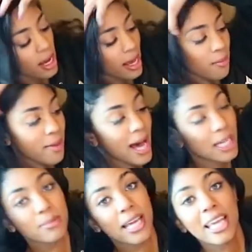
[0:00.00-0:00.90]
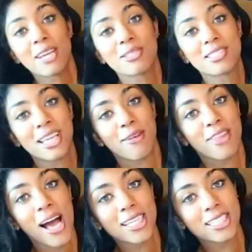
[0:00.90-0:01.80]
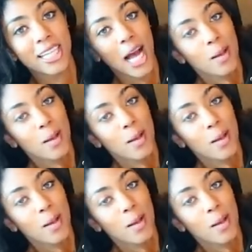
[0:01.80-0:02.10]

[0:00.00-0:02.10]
Um, I'll update you to see if that actually